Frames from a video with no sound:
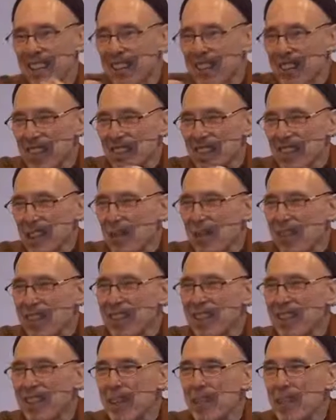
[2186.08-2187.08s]

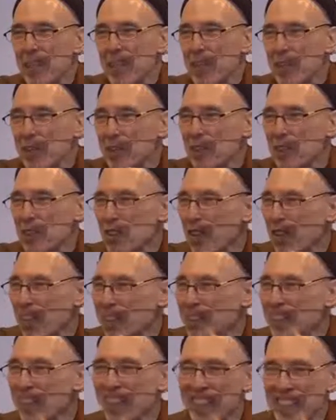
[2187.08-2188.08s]
somewhat difficult to
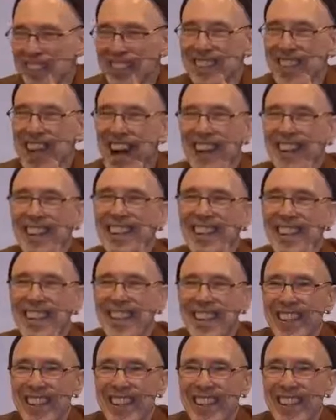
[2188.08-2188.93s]
translate exactly